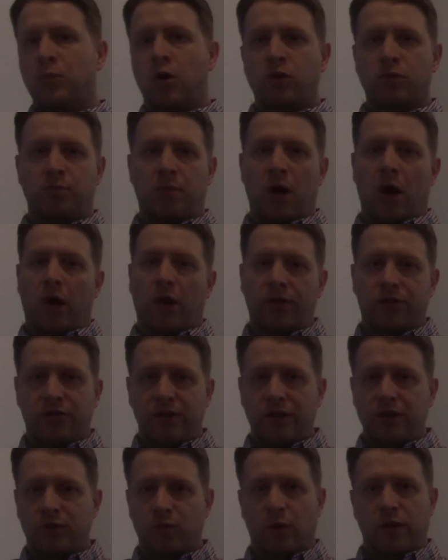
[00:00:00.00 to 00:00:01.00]
most
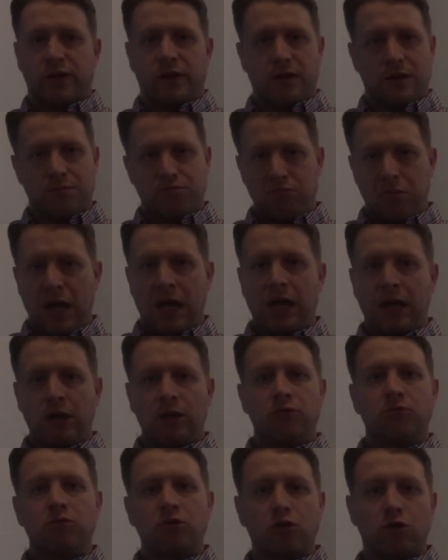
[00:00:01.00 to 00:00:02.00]
policies within the
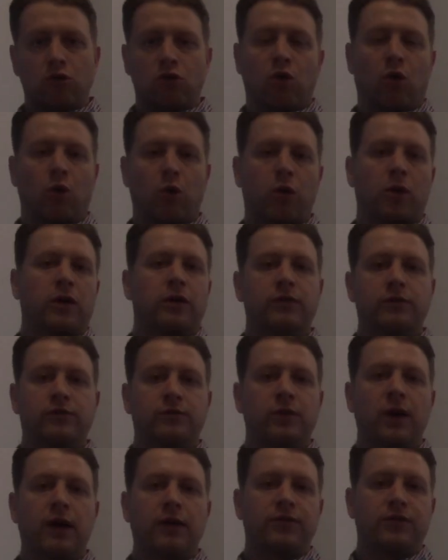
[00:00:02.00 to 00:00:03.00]
main core
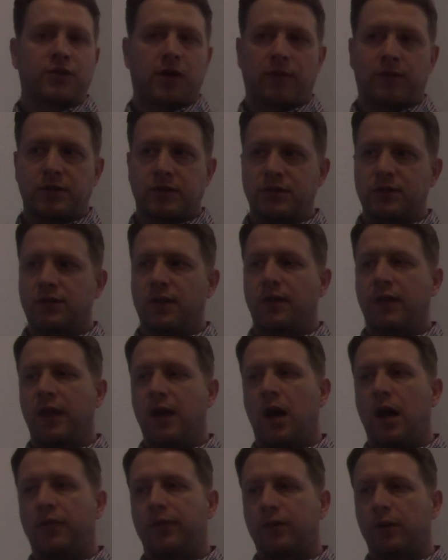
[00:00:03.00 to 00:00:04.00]
of services
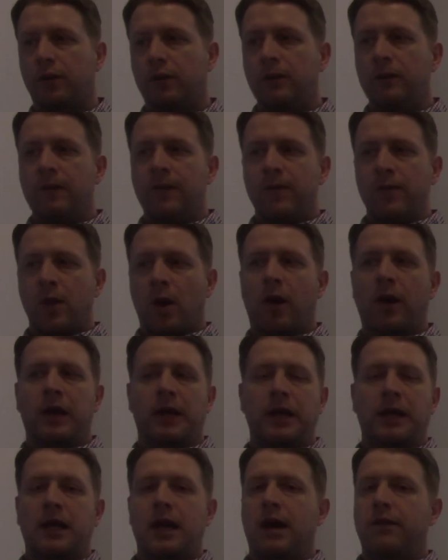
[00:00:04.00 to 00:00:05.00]
that they offer
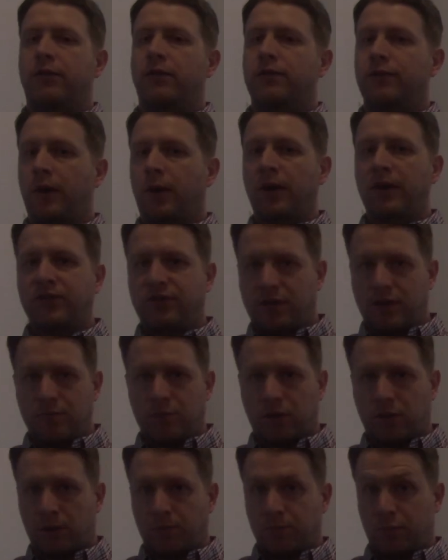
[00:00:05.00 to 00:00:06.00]
are going to cover very
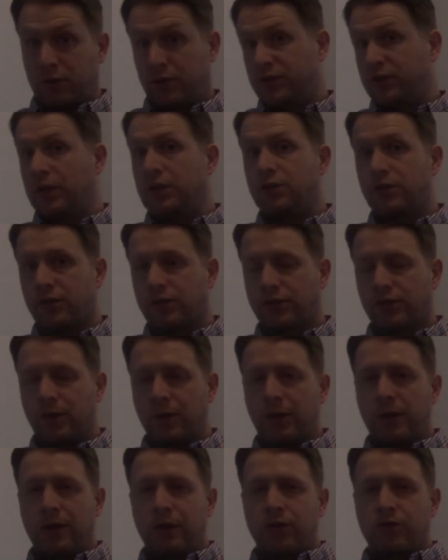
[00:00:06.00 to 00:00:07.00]
similar
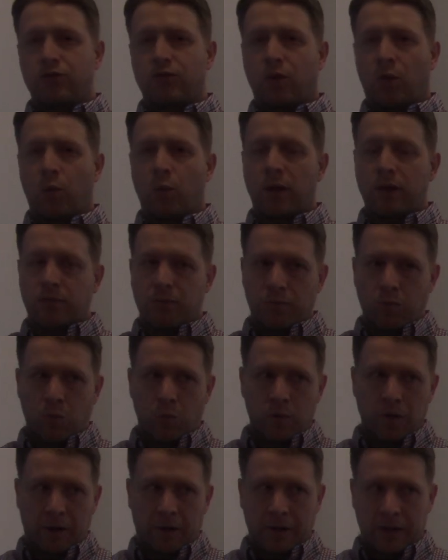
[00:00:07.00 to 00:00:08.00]
procedures. So what
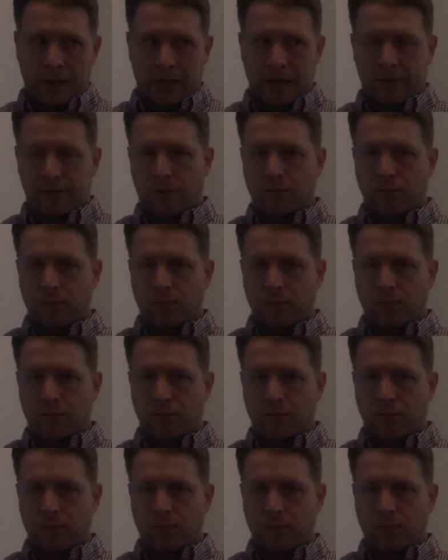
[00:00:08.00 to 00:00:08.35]
they're going to